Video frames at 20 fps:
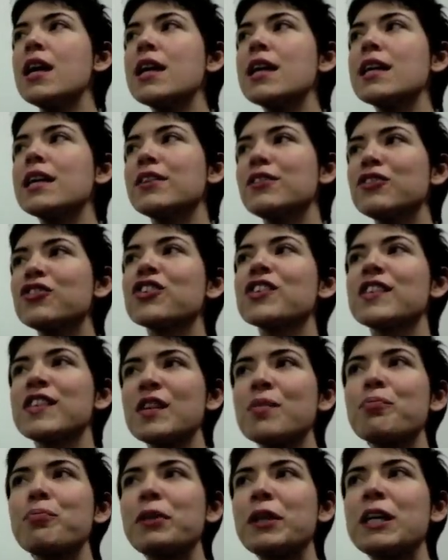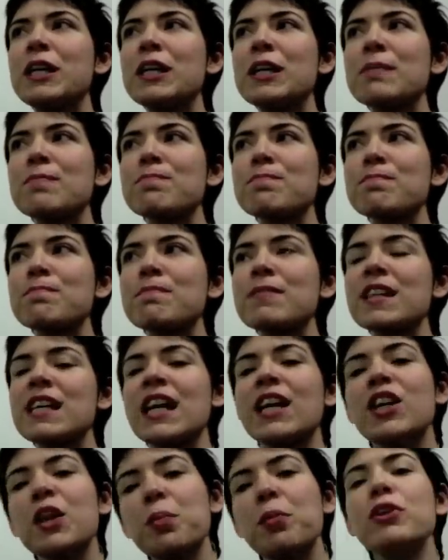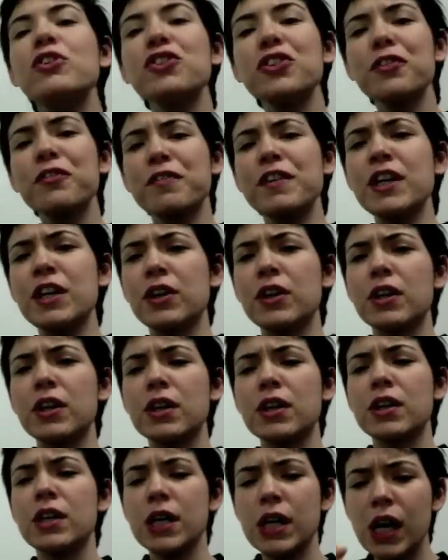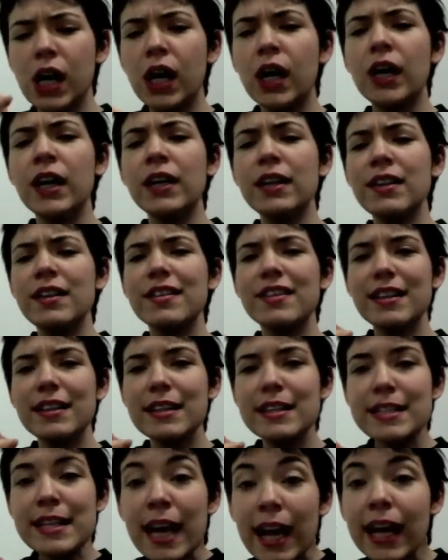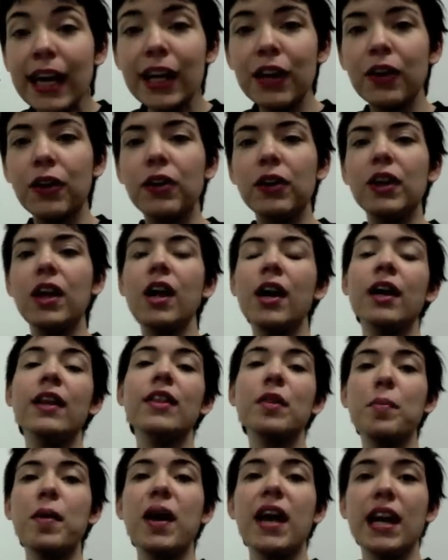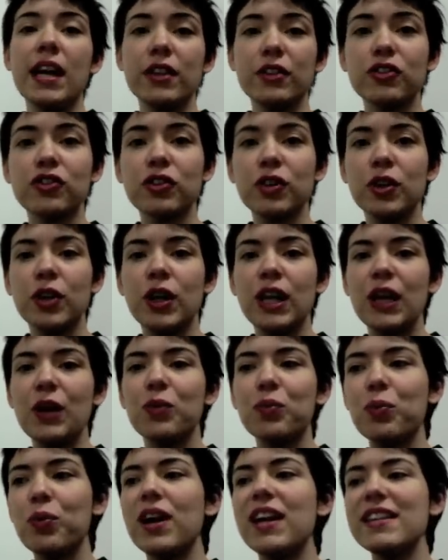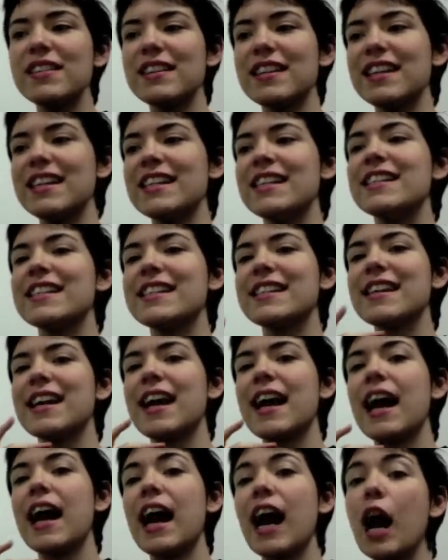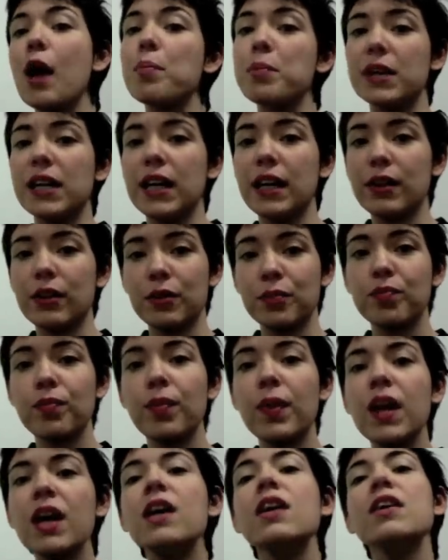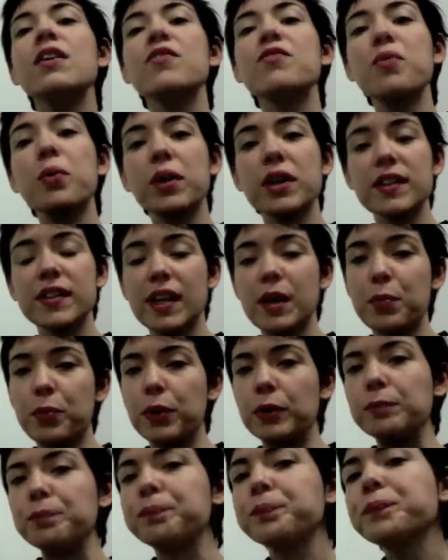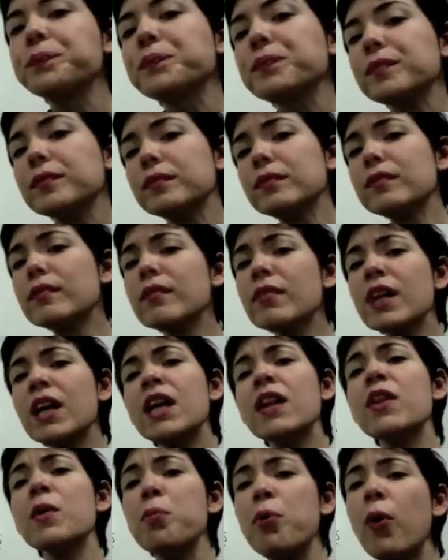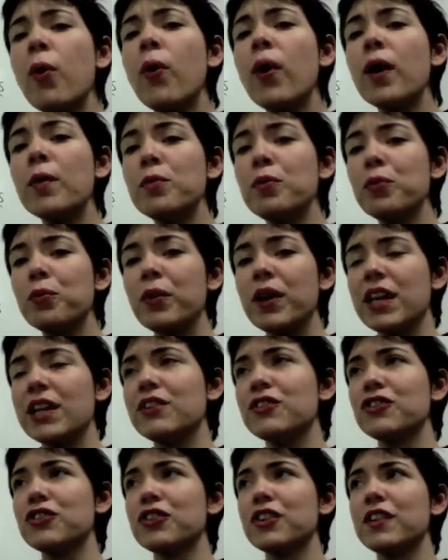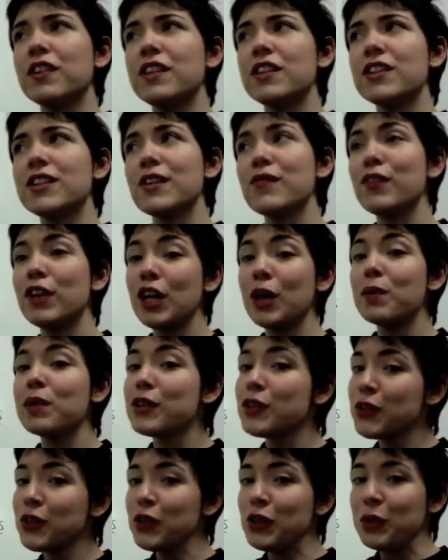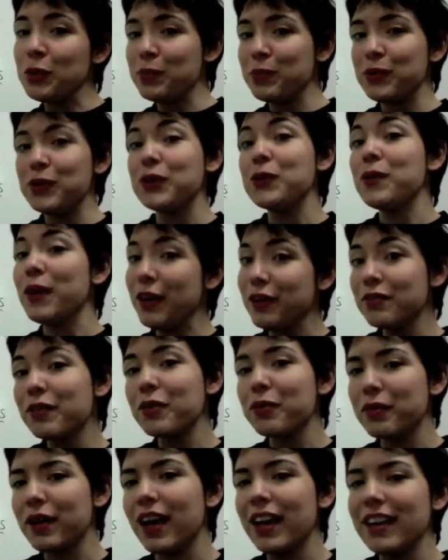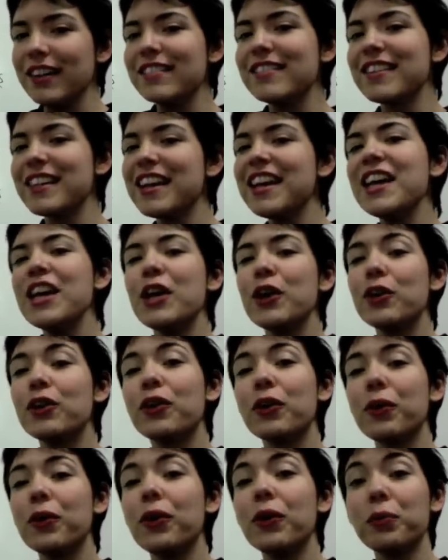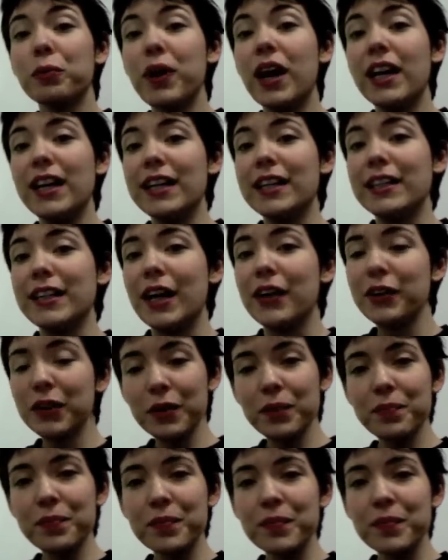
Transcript: It's just simply, can you put your finger on the detail on the page? What is happening? For example, in the poem, which this video assumes you have read, Girl Writing a Letter,